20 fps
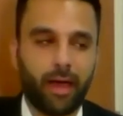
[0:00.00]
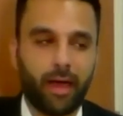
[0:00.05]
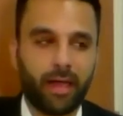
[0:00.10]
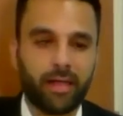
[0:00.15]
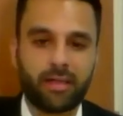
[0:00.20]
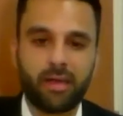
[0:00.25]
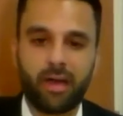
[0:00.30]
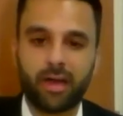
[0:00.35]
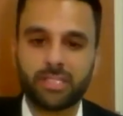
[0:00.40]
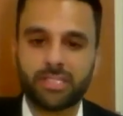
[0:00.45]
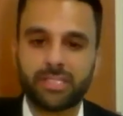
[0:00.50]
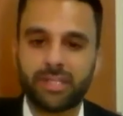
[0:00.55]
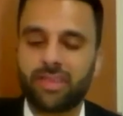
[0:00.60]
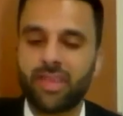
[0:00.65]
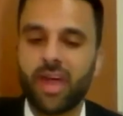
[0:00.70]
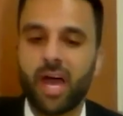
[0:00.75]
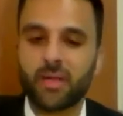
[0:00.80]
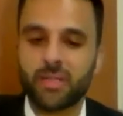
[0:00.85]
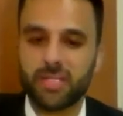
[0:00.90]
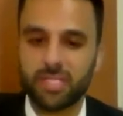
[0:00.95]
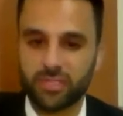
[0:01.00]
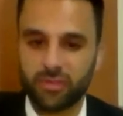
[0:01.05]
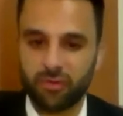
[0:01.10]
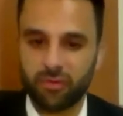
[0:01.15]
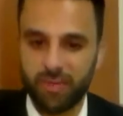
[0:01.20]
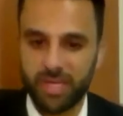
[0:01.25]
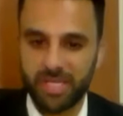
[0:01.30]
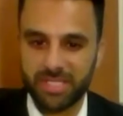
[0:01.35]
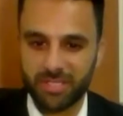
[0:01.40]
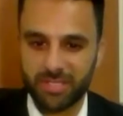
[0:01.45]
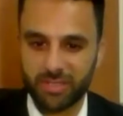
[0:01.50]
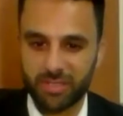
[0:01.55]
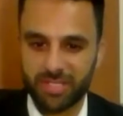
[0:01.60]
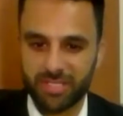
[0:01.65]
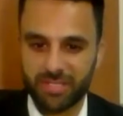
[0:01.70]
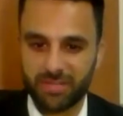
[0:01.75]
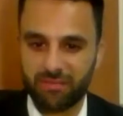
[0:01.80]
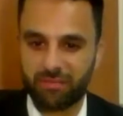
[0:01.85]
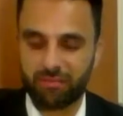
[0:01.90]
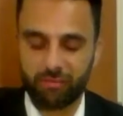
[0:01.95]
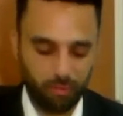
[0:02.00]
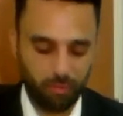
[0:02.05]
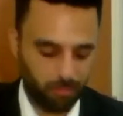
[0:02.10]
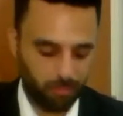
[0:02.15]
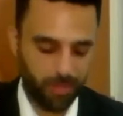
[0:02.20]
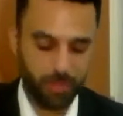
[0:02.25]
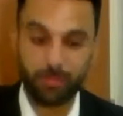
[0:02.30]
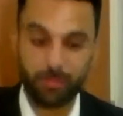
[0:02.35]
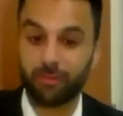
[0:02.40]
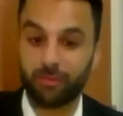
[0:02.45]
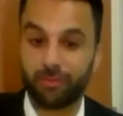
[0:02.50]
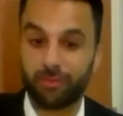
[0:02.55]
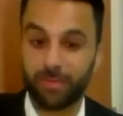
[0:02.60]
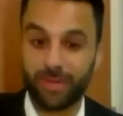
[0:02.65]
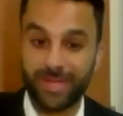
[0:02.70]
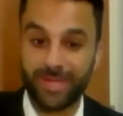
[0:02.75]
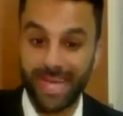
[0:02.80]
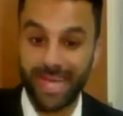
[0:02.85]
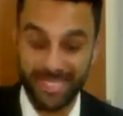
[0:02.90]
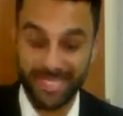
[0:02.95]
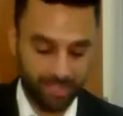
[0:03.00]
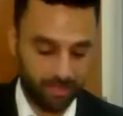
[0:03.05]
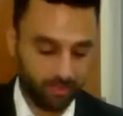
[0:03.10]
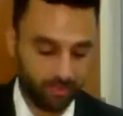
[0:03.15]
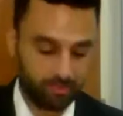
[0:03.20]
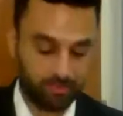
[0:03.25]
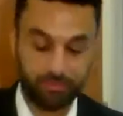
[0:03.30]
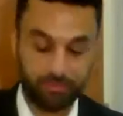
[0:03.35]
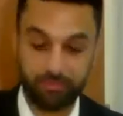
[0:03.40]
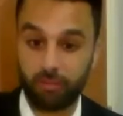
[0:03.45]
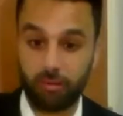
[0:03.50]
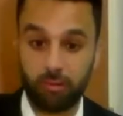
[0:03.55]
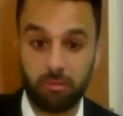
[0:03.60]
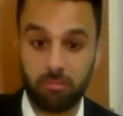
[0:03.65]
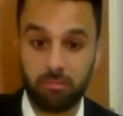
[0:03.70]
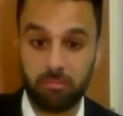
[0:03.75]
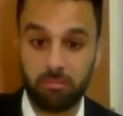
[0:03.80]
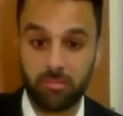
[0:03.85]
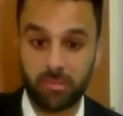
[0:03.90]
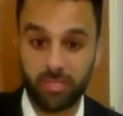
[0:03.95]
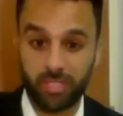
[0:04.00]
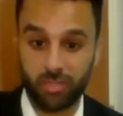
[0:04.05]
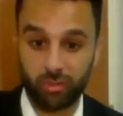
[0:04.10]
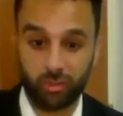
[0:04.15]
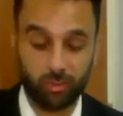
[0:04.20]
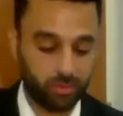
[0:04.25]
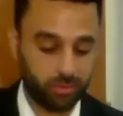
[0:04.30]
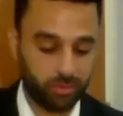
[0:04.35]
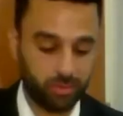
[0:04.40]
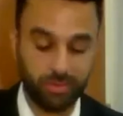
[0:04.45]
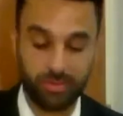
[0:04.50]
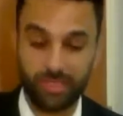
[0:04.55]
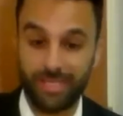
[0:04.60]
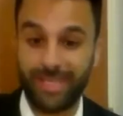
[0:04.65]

I got thousands of messages from people from Gaza, from Jordan,